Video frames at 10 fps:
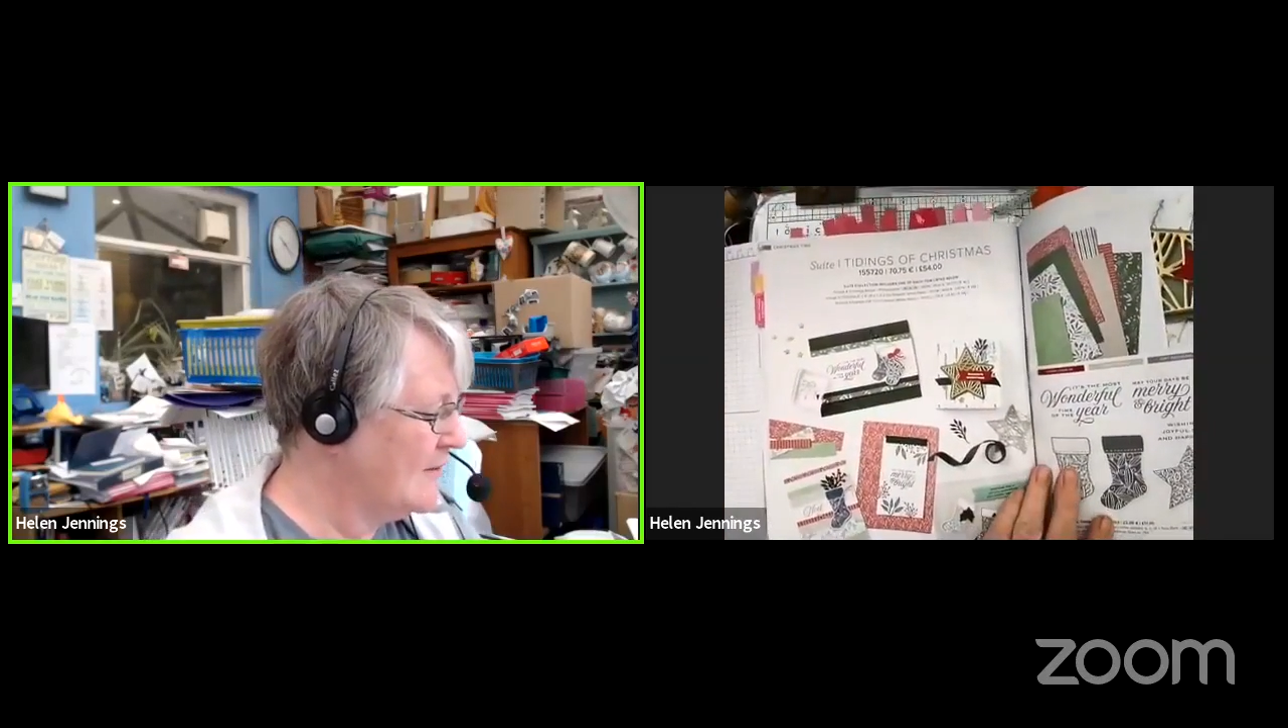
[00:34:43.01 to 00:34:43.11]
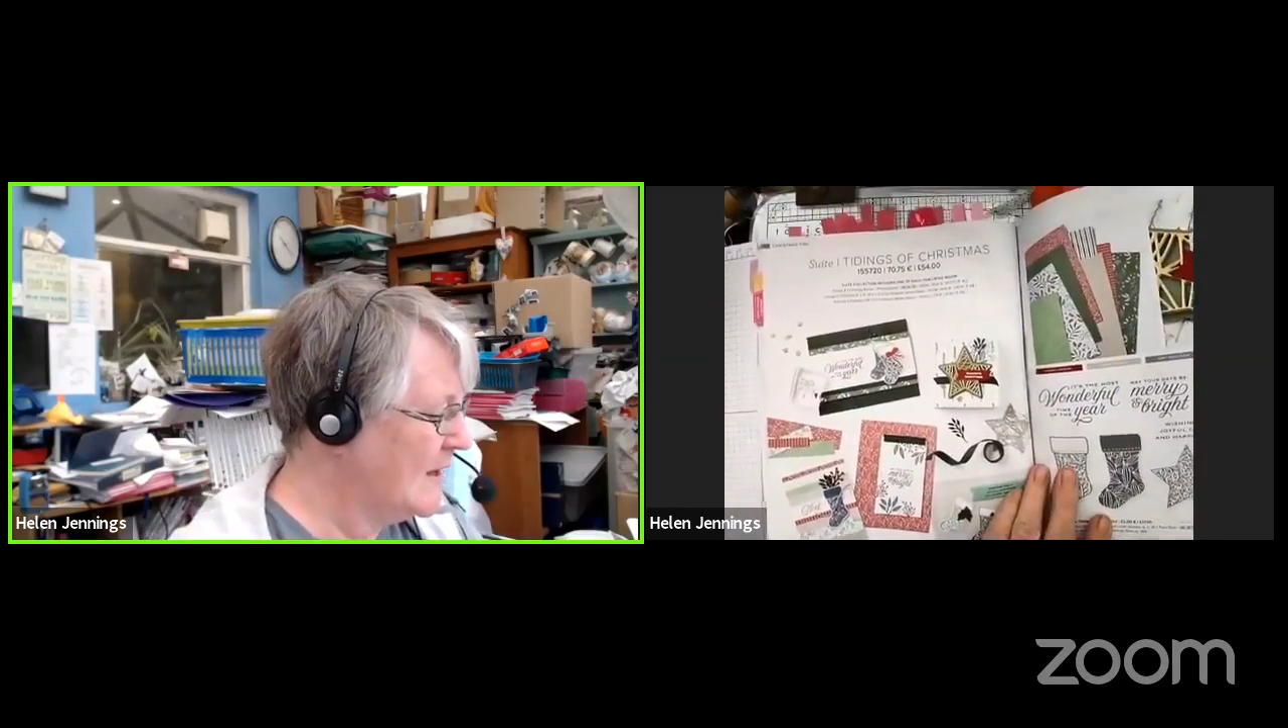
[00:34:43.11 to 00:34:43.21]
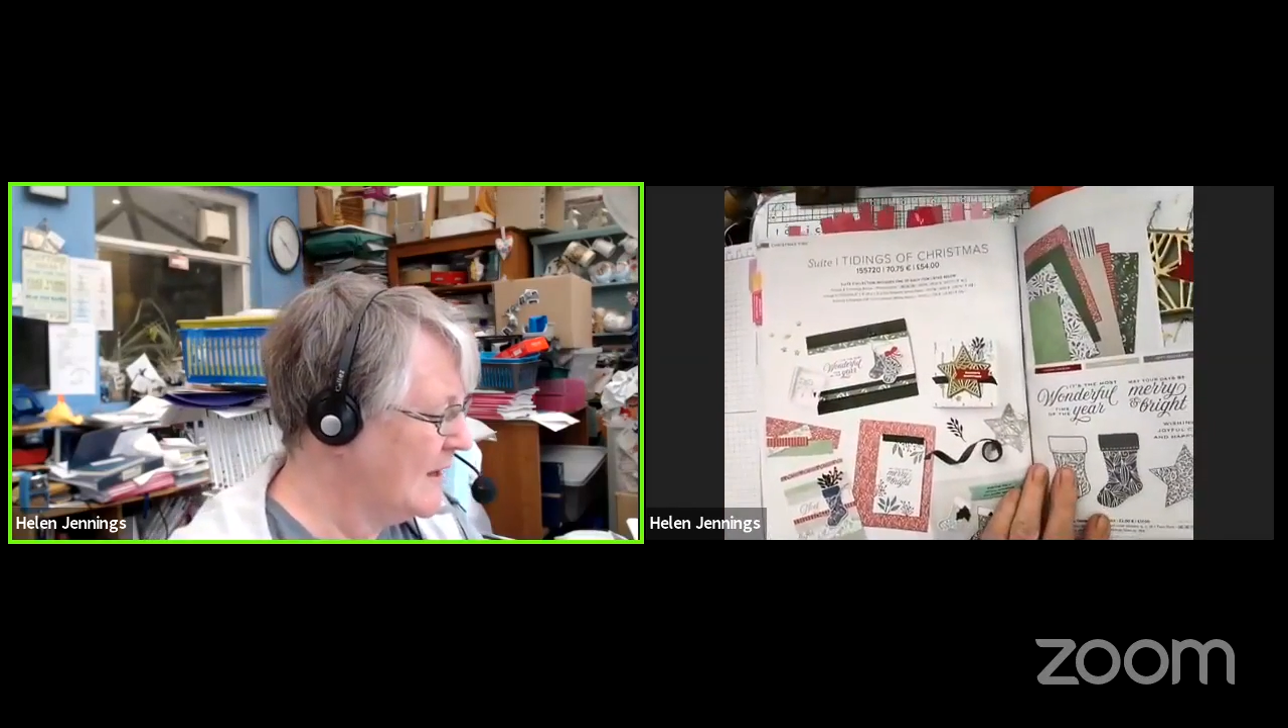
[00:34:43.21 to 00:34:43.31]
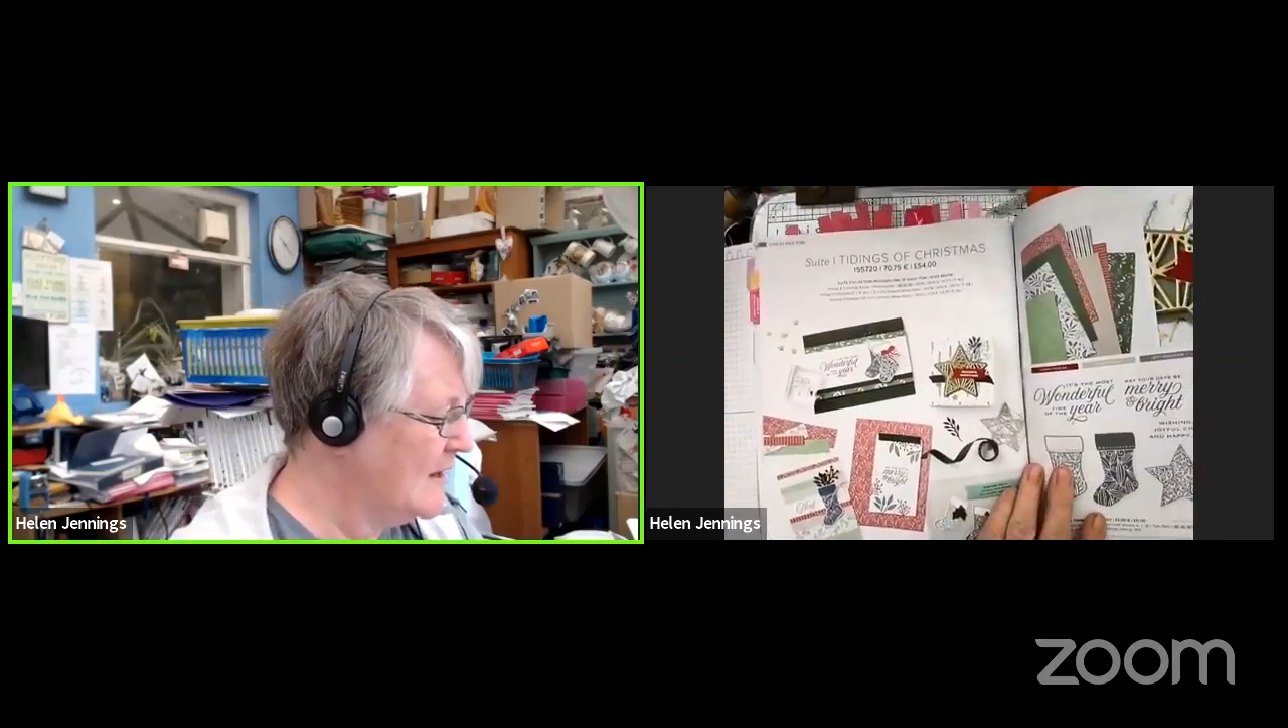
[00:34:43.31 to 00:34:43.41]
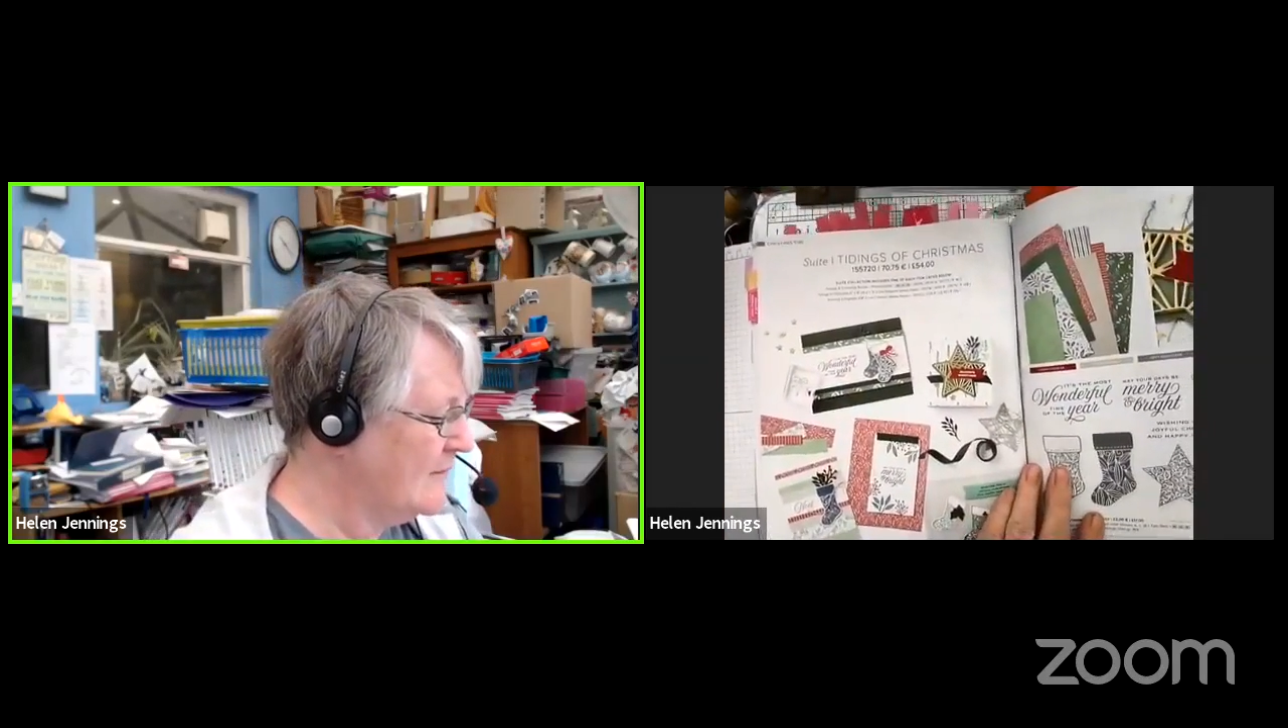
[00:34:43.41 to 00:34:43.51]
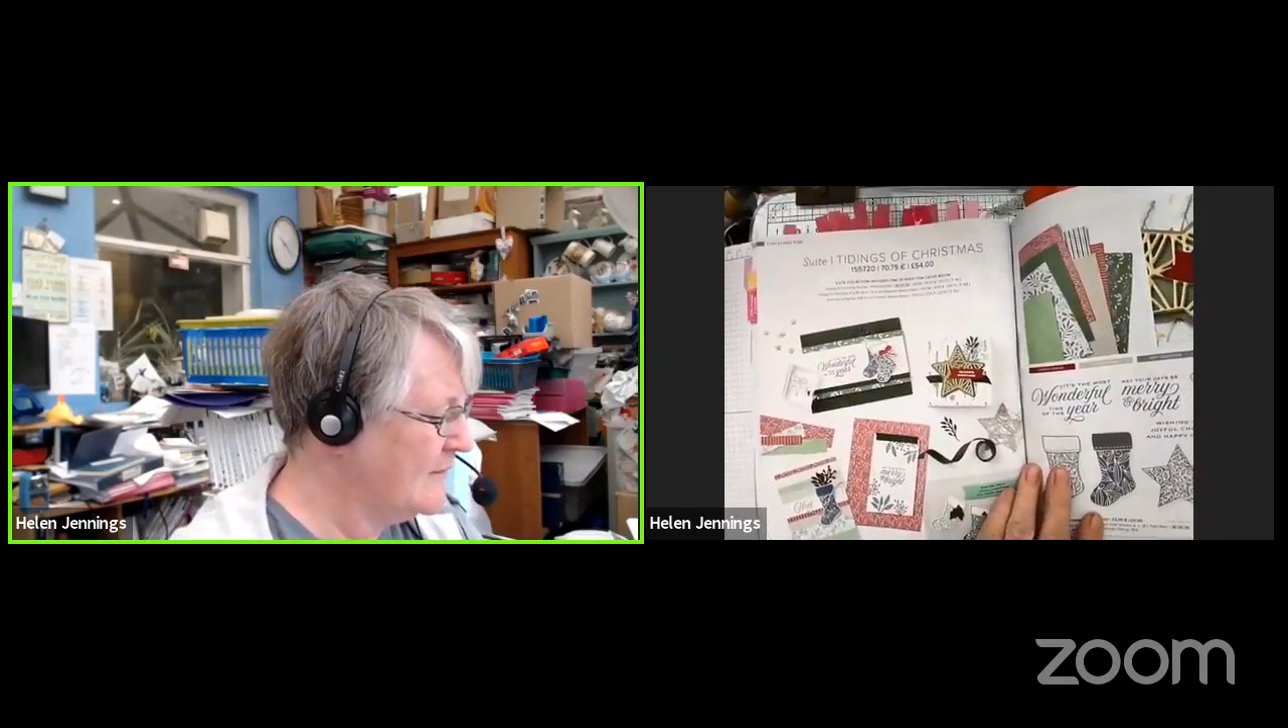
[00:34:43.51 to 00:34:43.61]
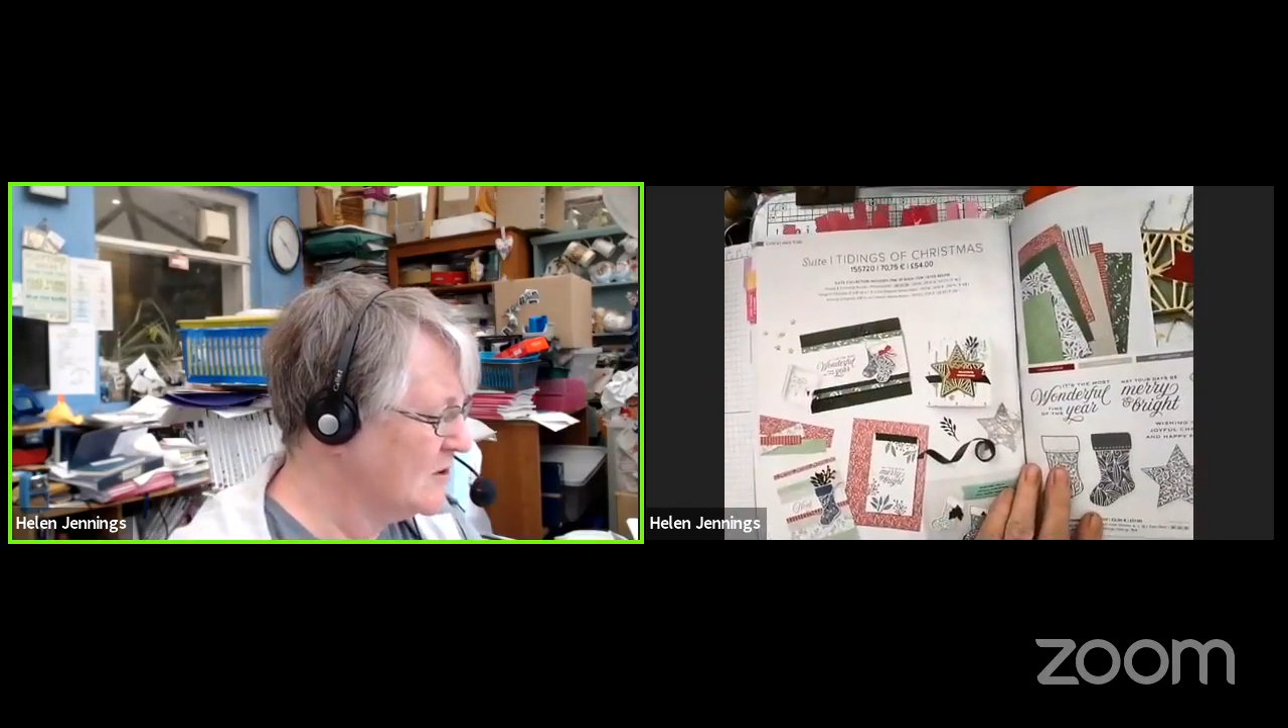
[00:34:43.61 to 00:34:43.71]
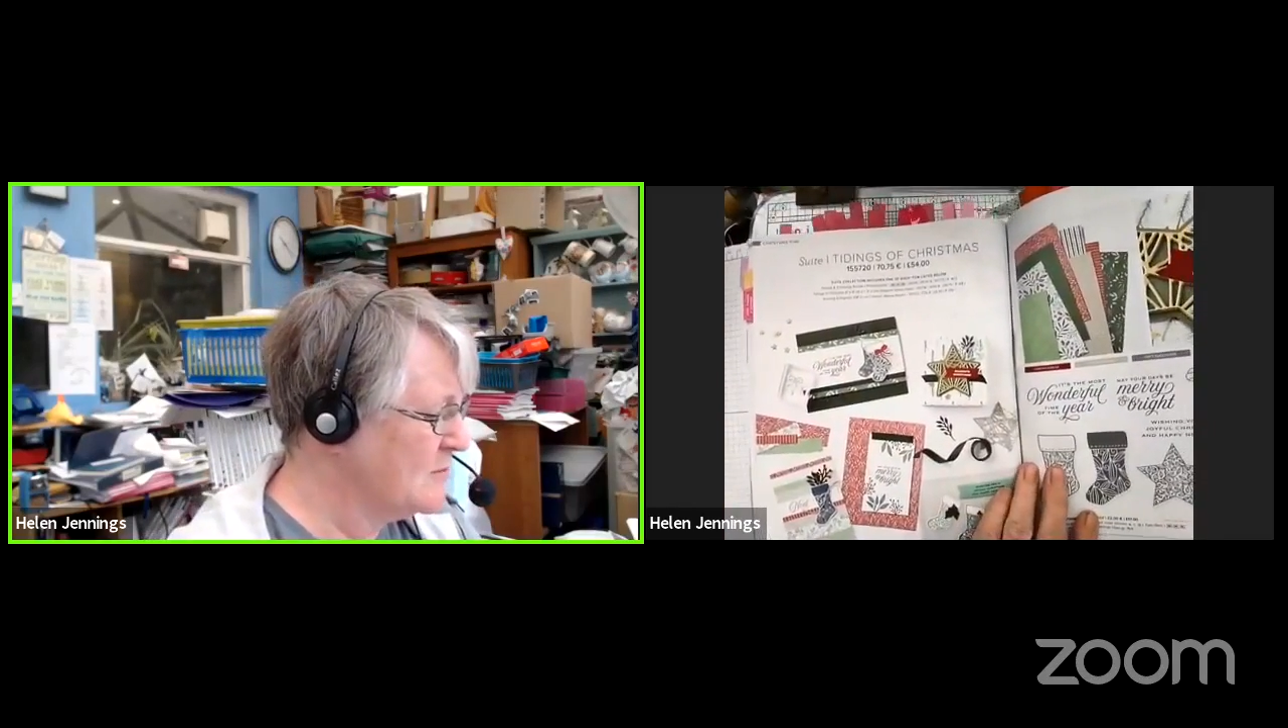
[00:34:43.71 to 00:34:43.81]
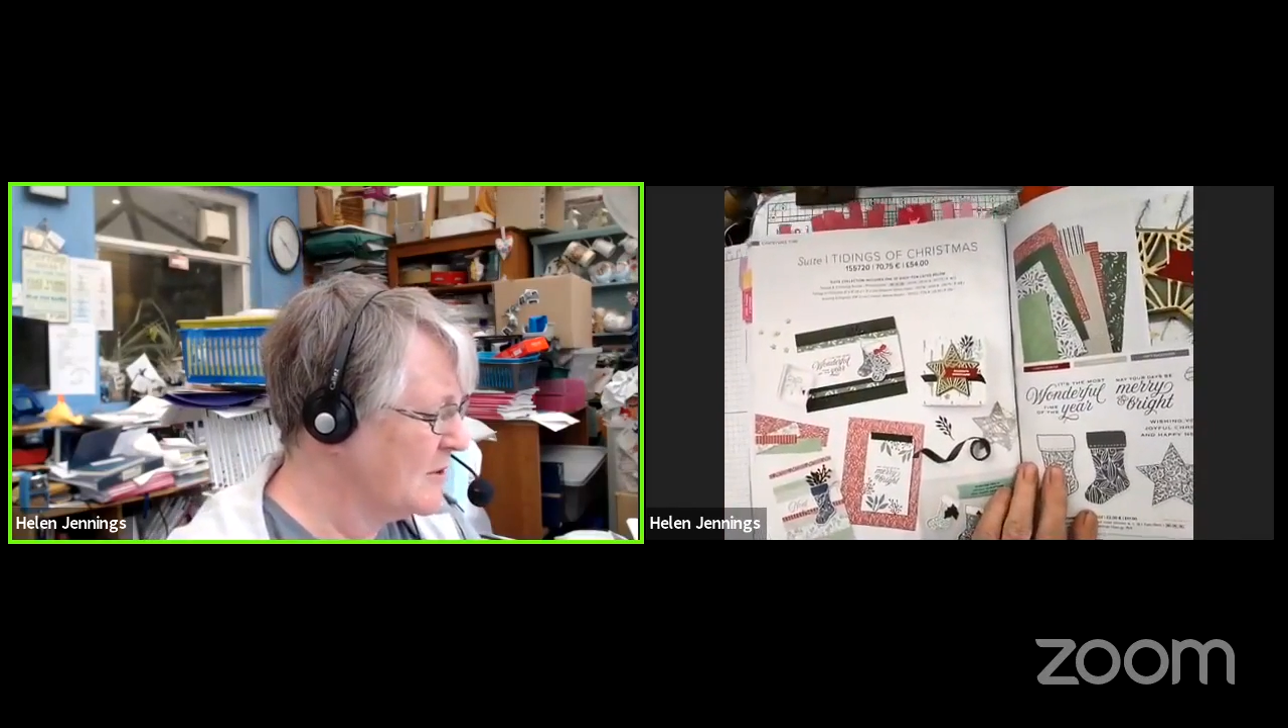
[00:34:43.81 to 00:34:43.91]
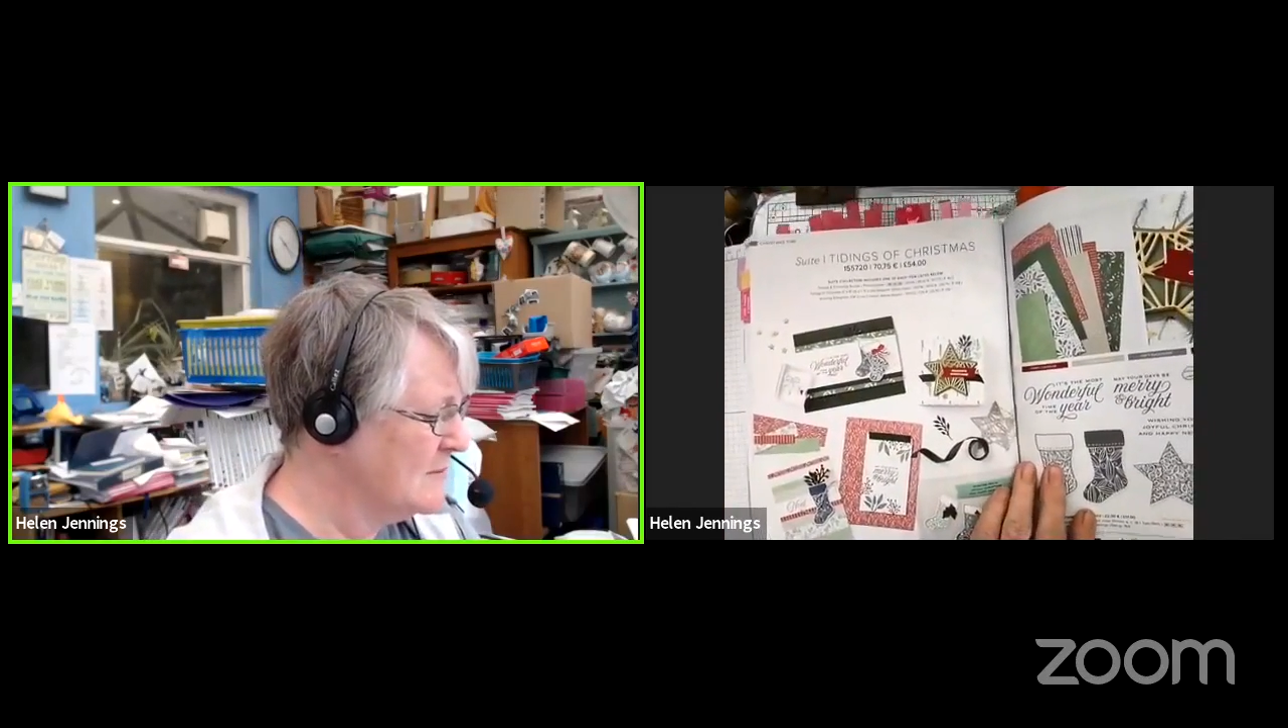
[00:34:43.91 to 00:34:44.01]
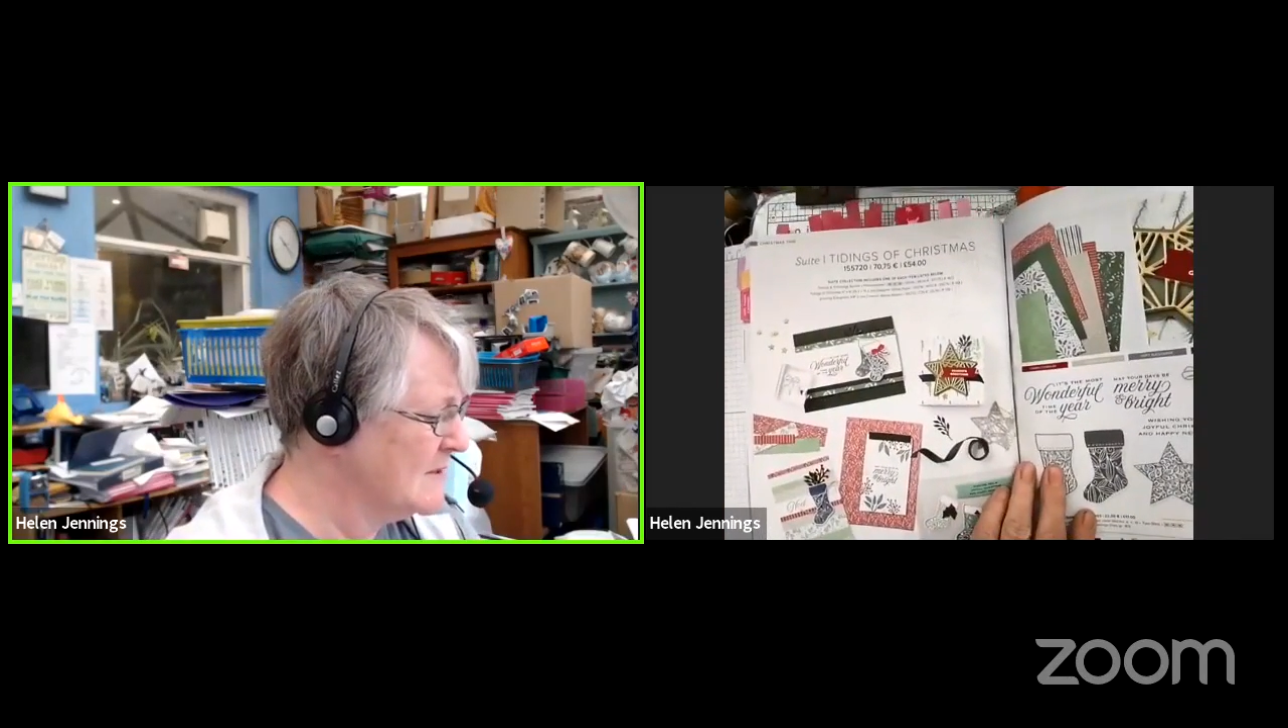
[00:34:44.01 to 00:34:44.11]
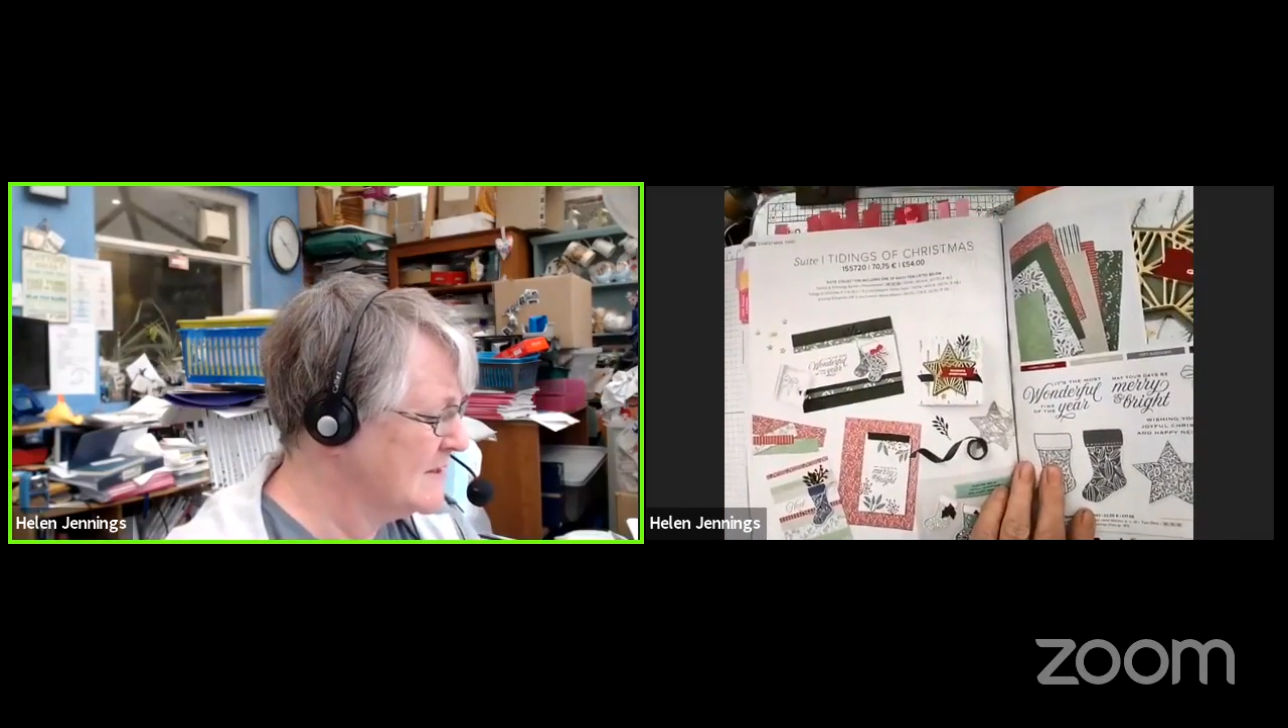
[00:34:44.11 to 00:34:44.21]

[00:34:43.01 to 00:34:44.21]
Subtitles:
the photopolymer